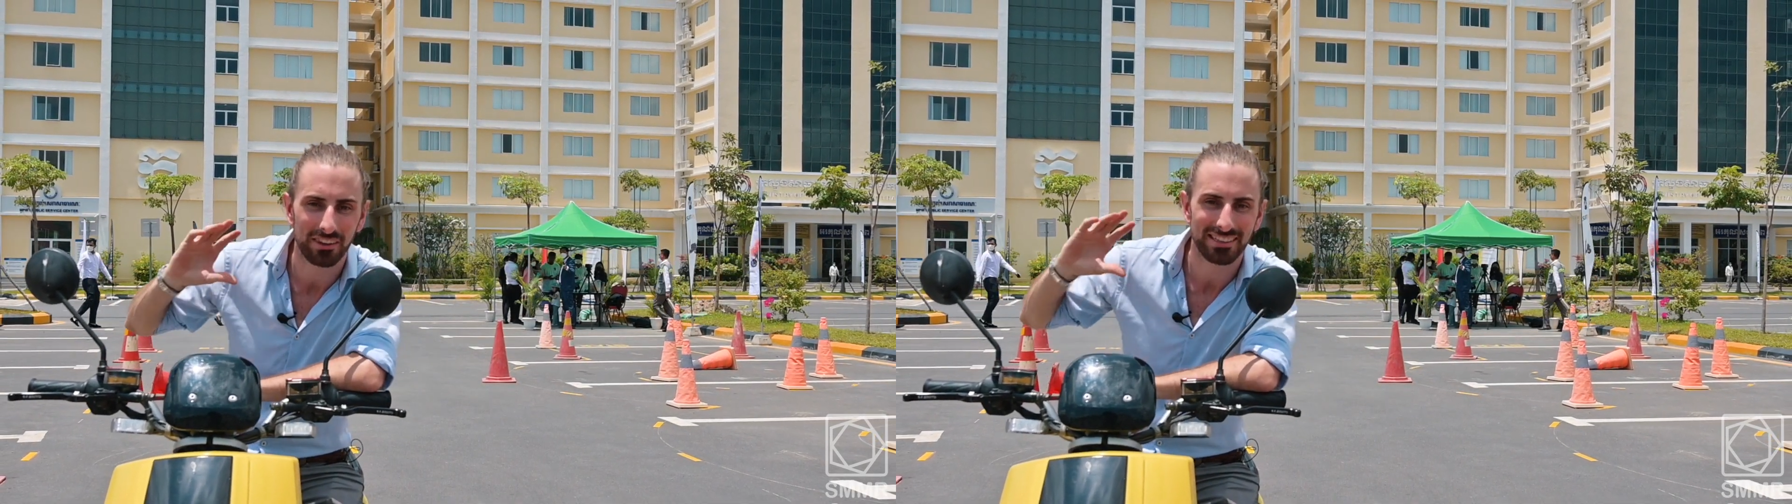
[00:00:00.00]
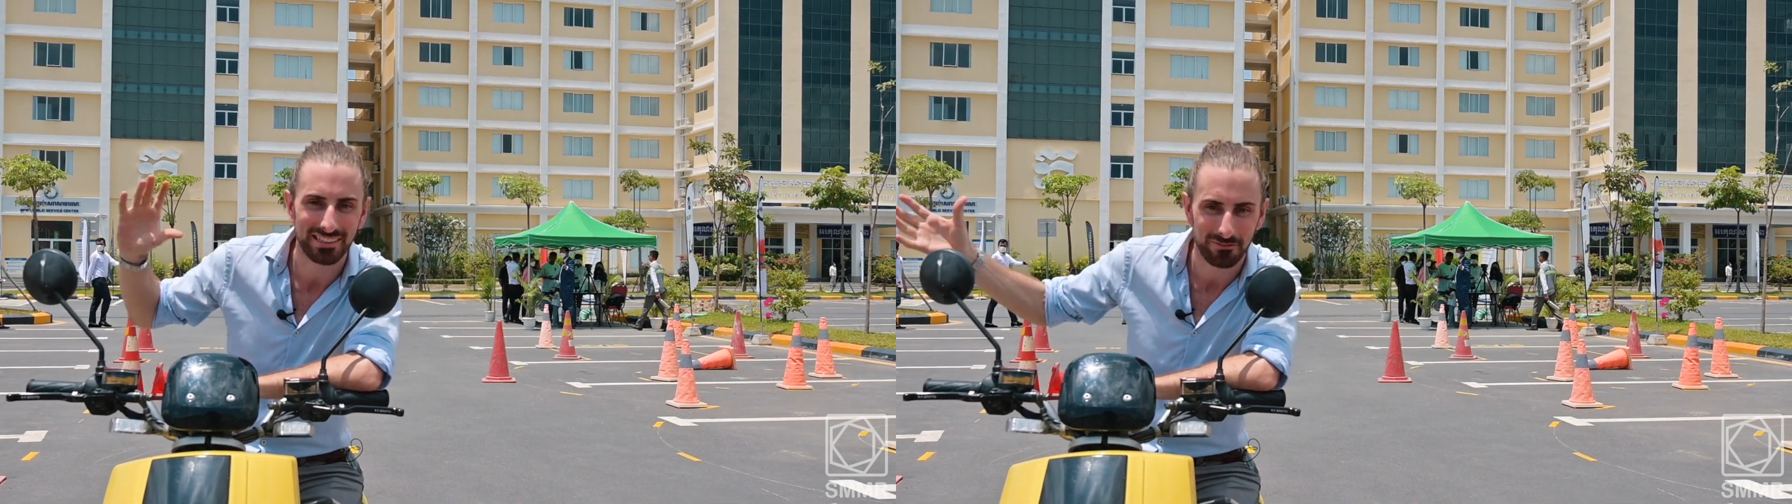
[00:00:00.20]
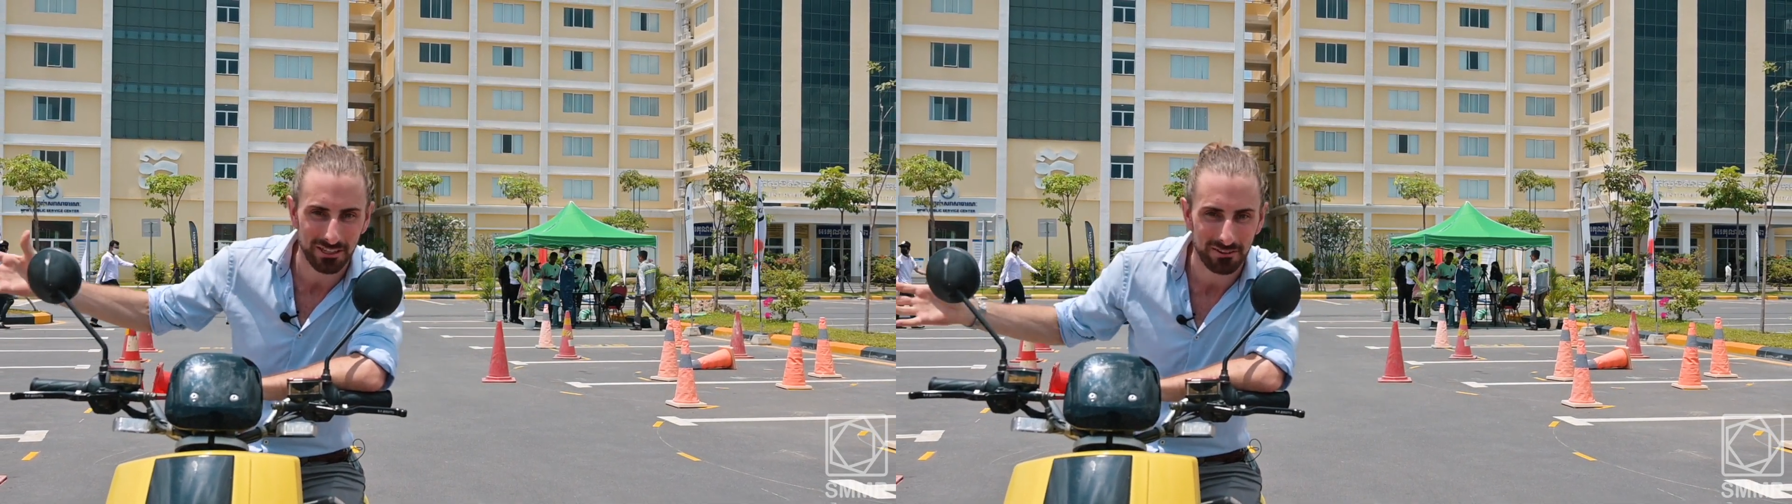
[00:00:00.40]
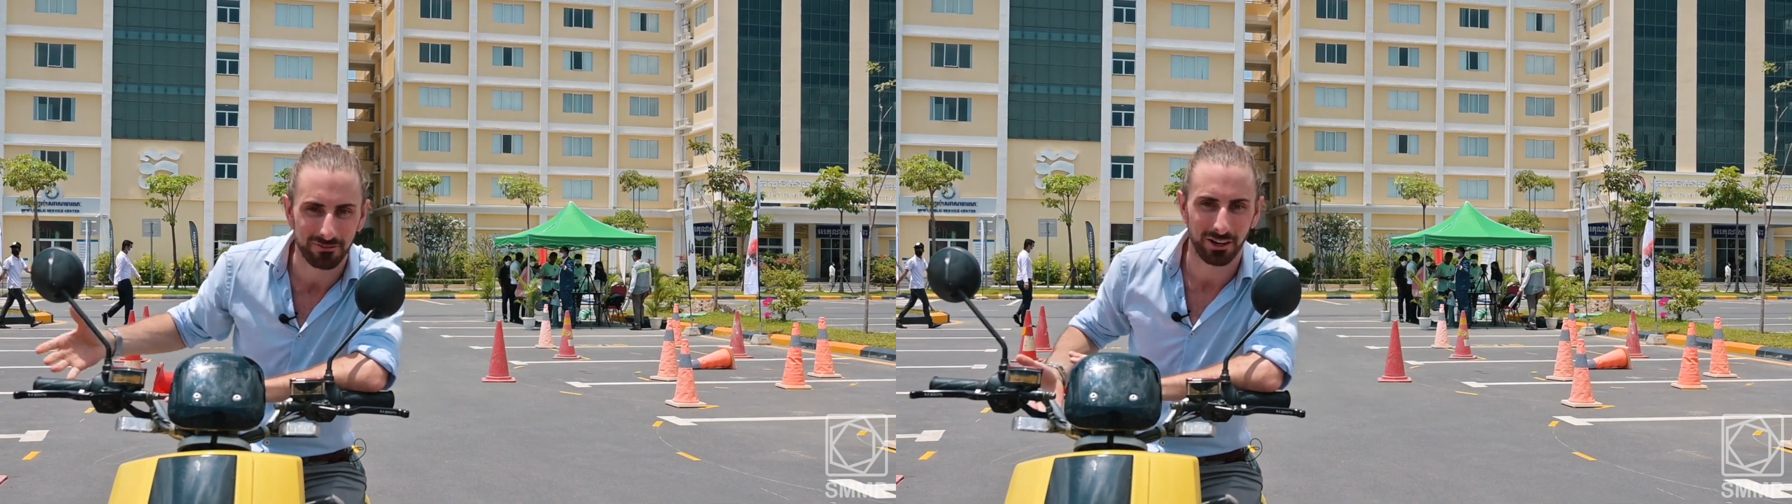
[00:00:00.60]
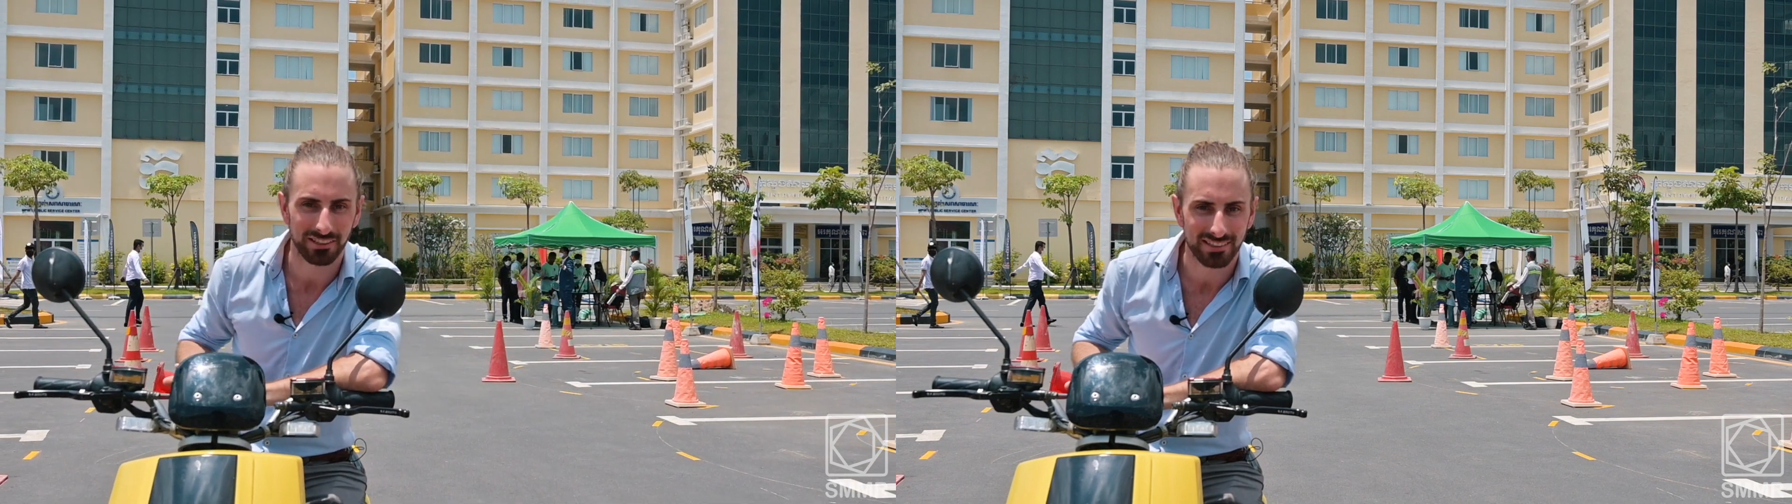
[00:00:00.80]
on the
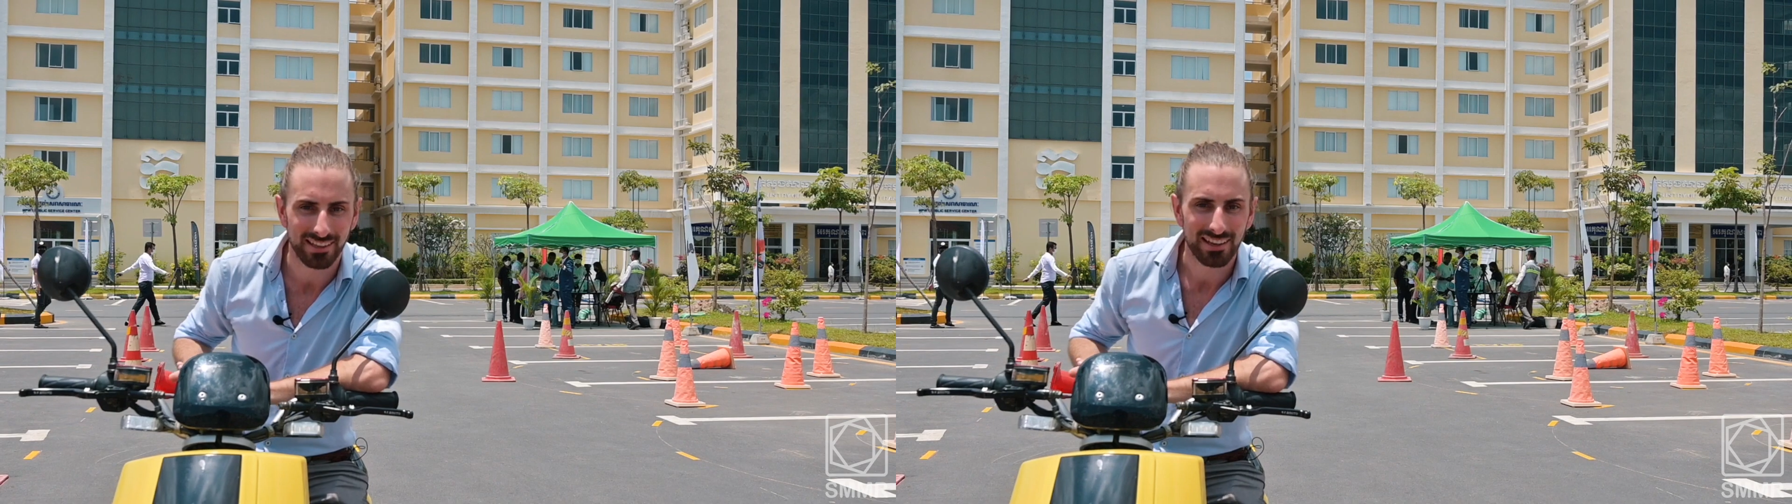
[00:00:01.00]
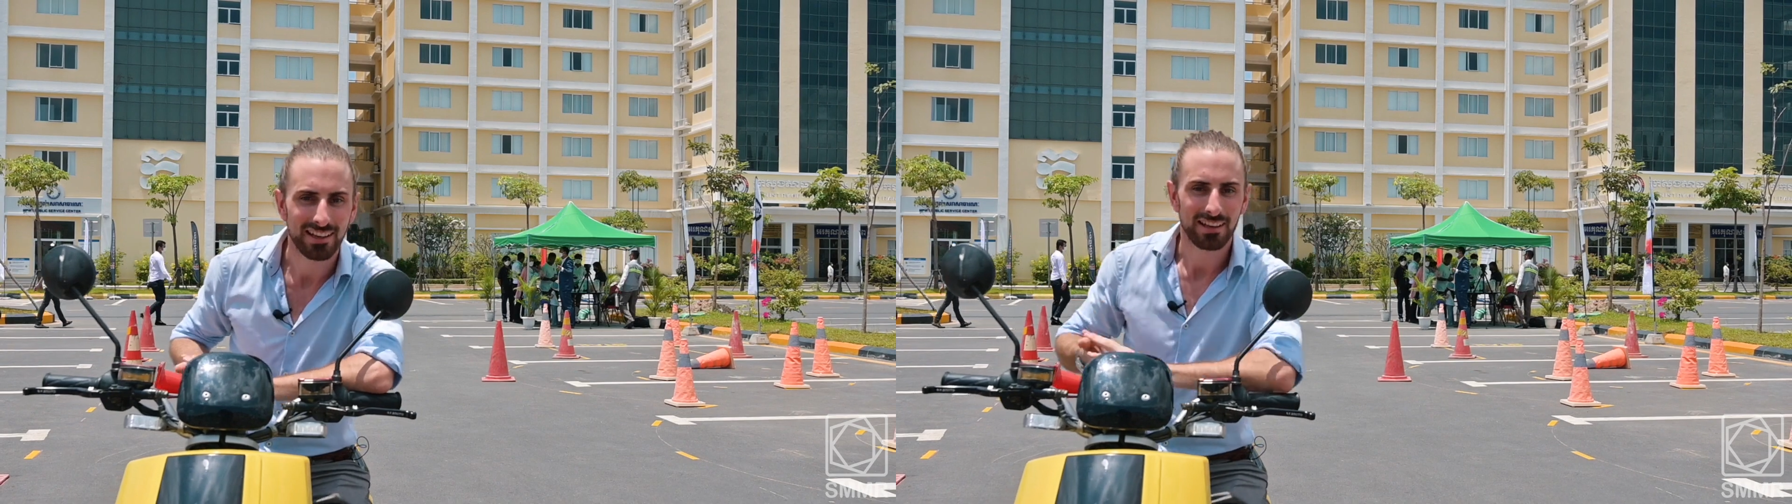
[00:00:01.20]
EV front.